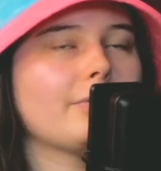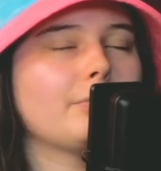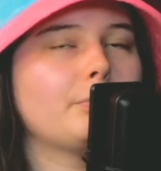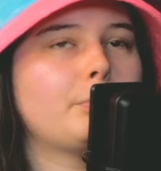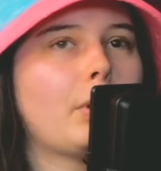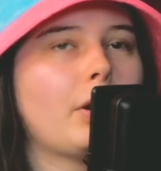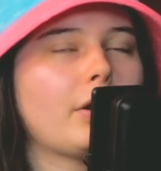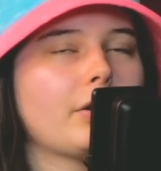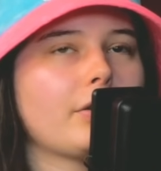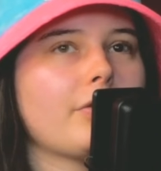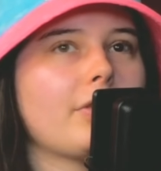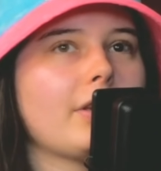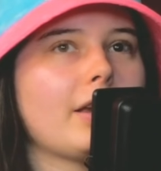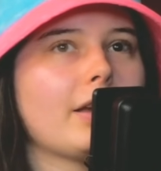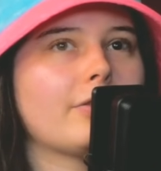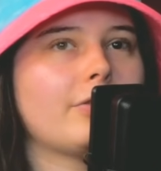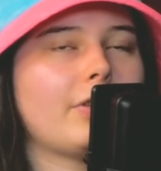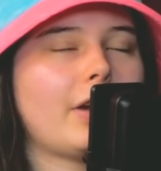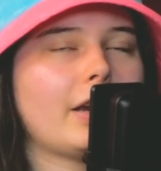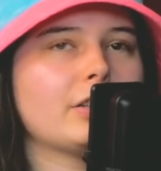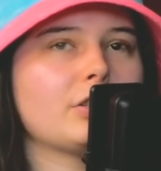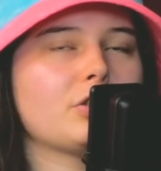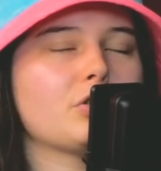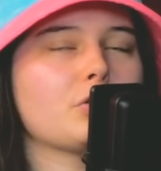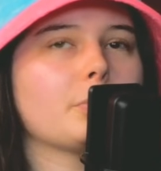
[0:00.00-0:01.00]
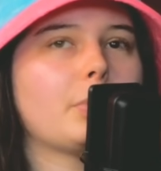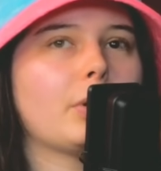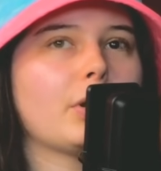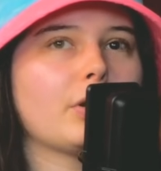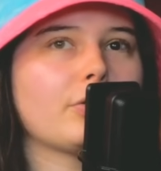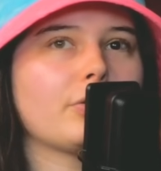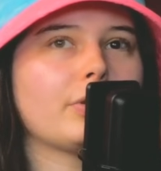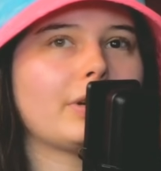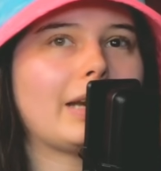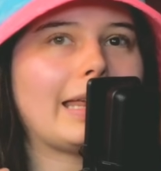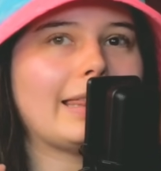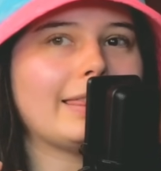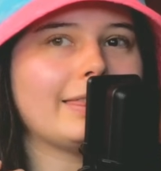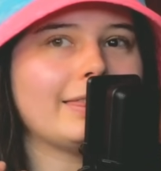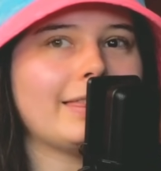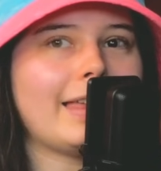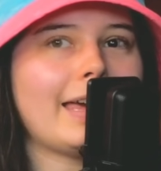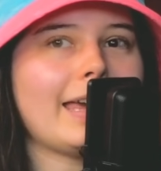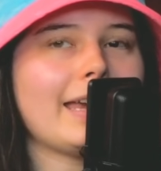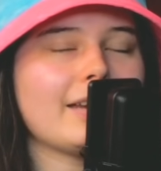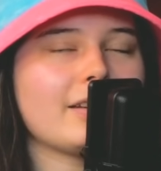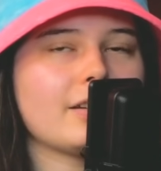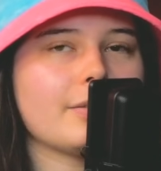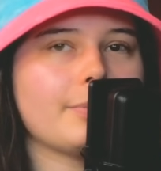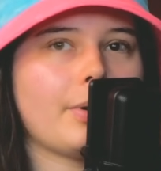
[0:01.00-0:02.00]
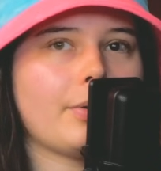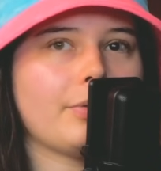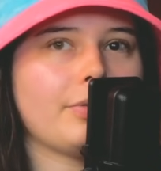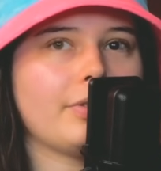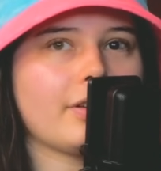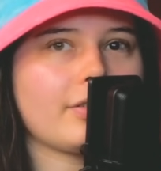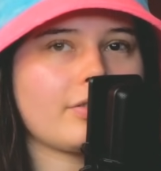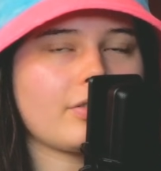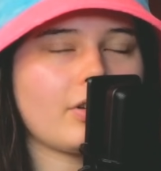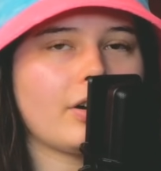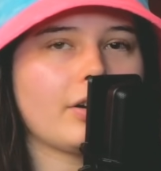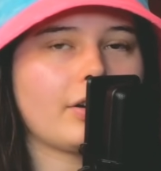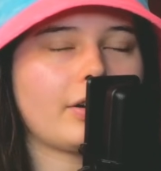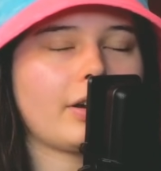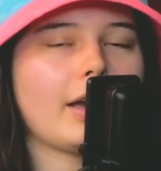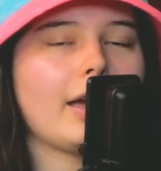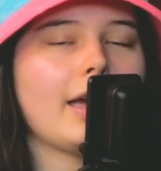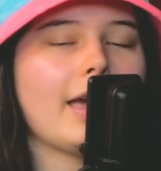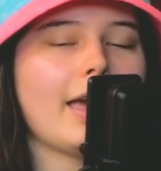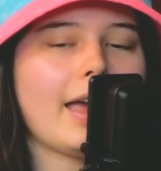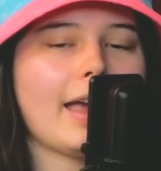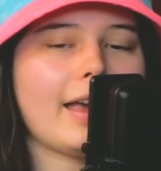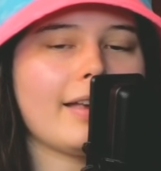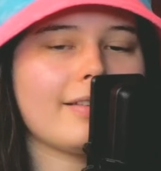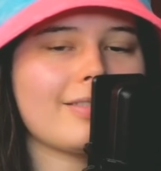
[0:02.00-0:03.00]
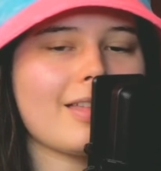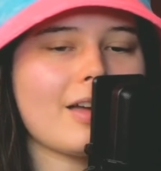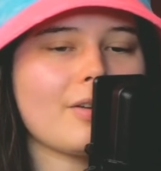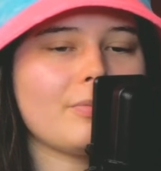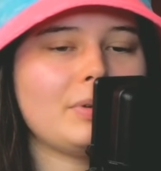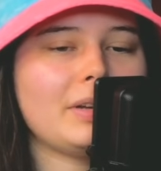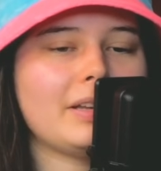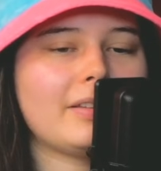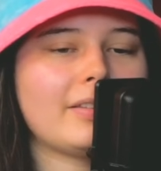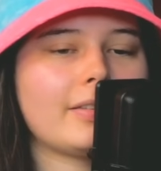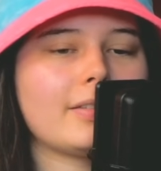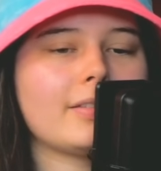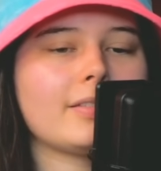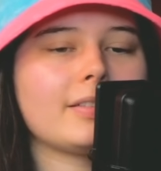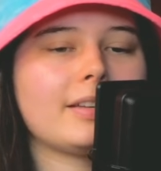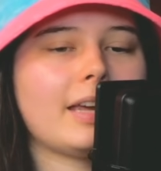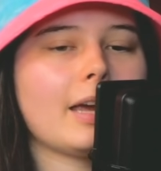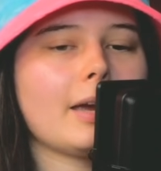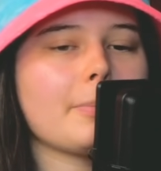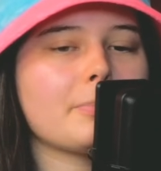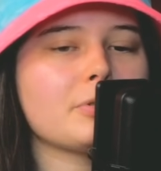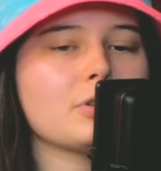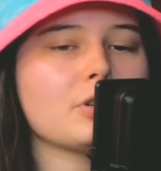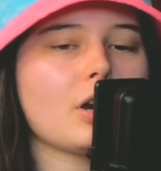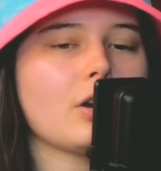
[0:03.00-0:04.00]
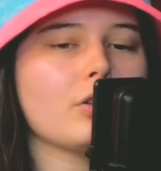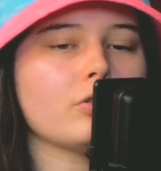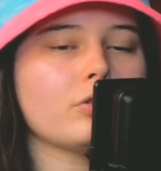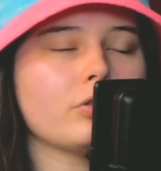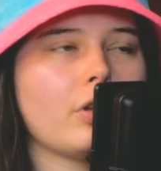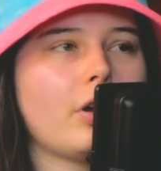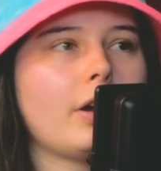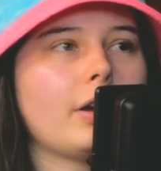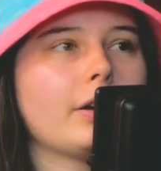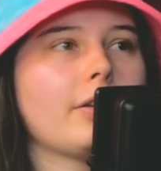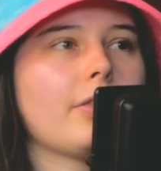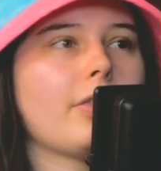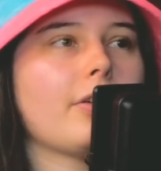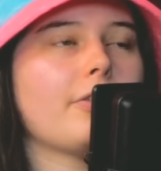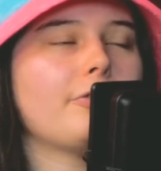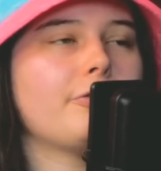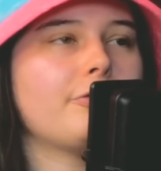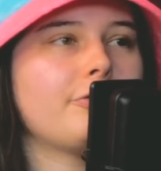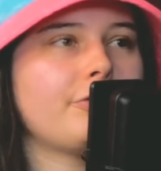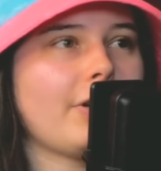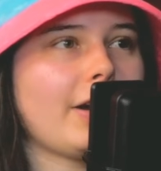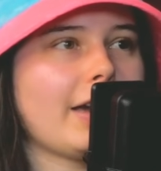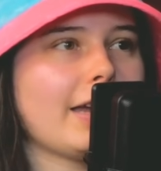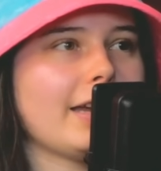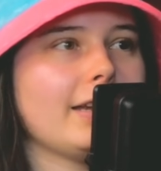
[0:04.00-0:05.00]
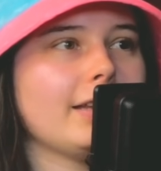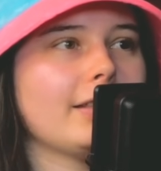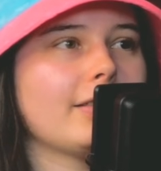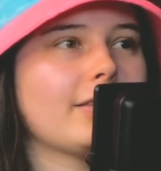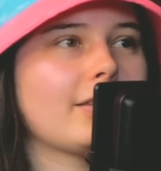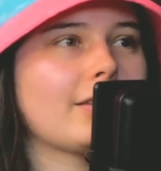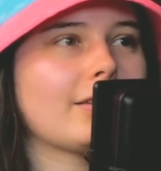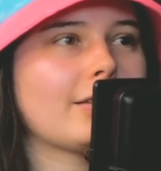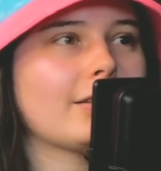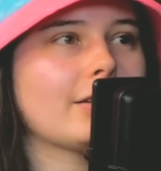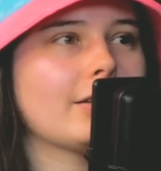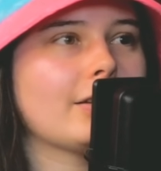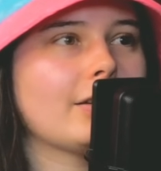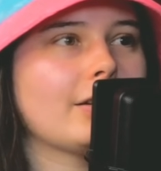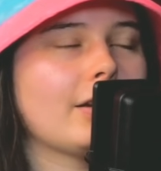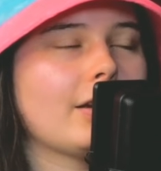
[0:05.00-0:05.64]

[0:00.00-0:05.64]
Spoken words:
part of the advantage and part of what I liked about this arc is that we skipped a lot of the fights.